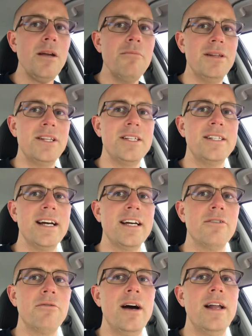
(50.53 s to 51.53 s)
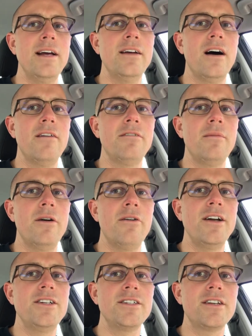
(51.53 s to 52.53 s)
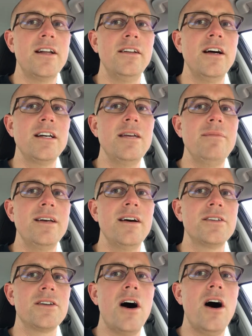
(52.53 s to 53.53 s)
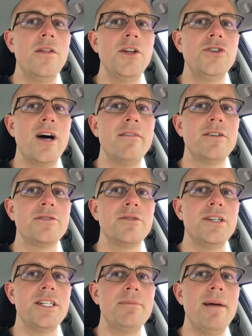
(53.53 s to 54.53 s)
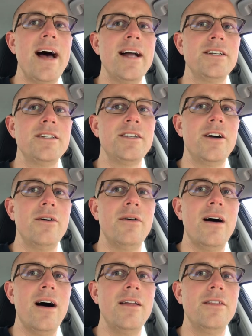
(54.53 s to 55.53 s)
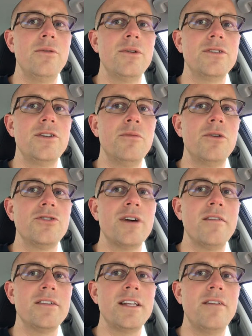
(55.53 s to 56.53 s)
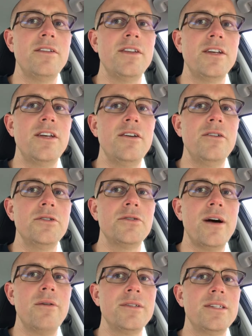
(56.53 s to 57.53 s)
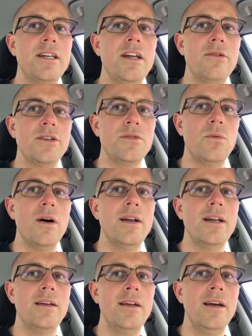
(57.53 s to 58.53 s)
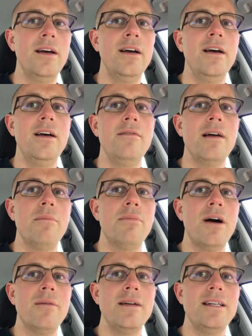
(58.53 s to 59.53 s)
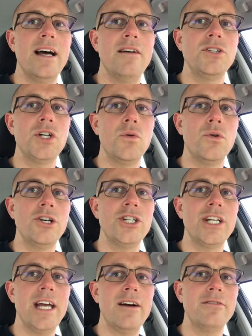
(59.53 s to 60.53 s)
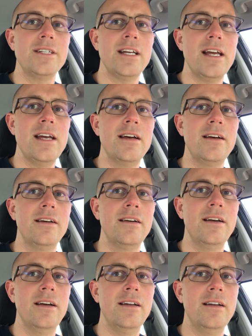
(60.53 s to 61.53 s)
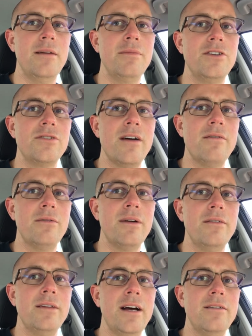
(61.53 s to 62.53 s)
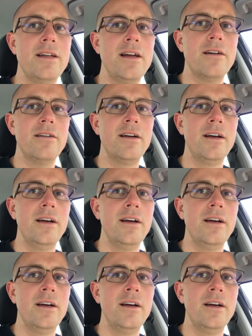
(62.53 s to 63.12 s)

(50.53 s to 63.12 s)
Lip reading: But the second ride I got from there, I just got lucky because all the drivers were dispatched, so there was no more drivers left in the queue, so I was the nearest one, and that brought me down to Orange County. And I've been driving around down here.